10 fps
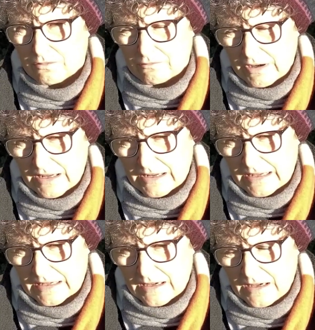
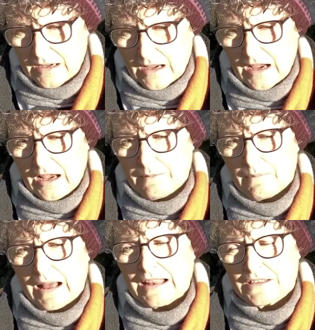really,
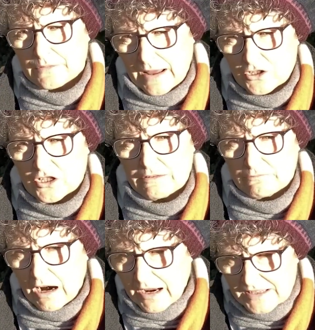and of actually
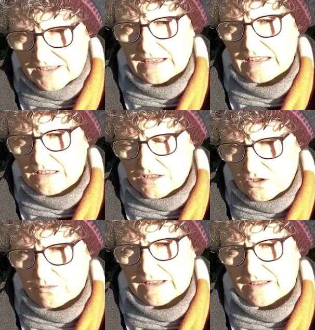writing
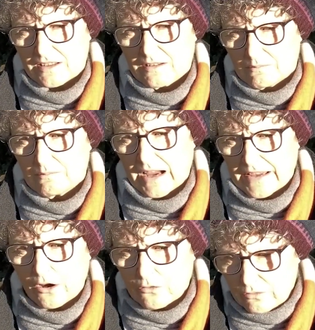into it my
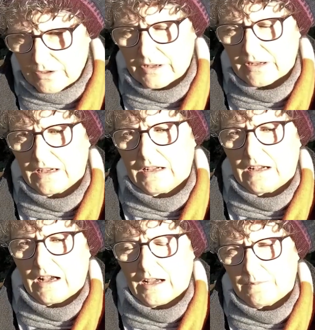own
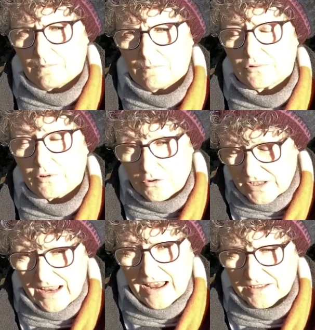
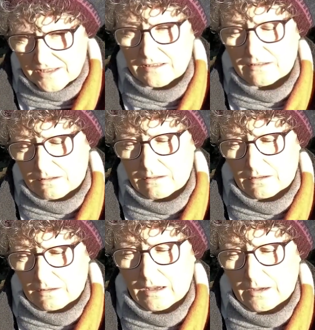process,
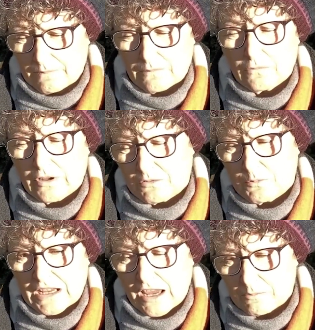which
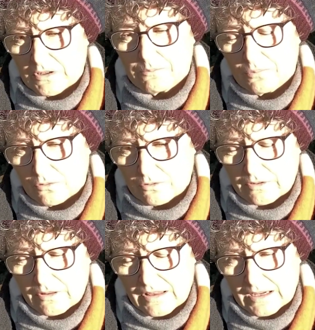became an
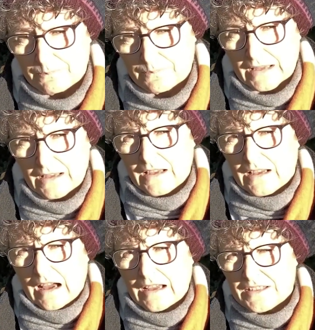important thing.
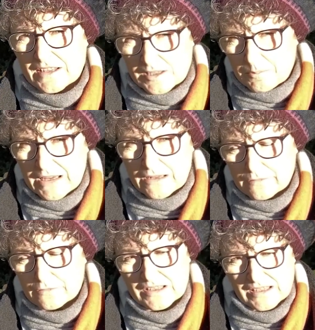I disappeared
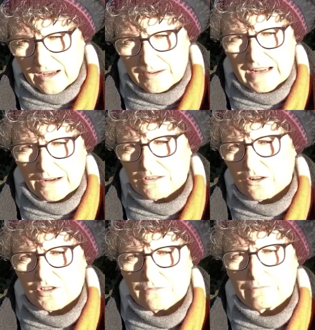for a time down a
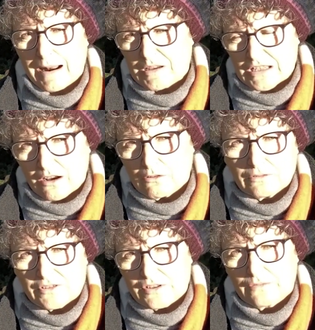lot of rabbit
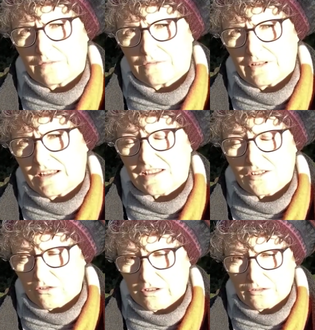holes of
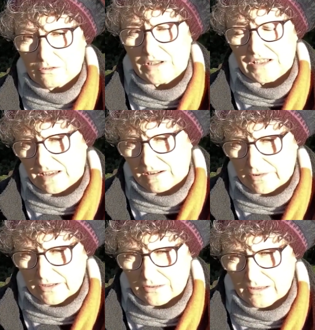historical material.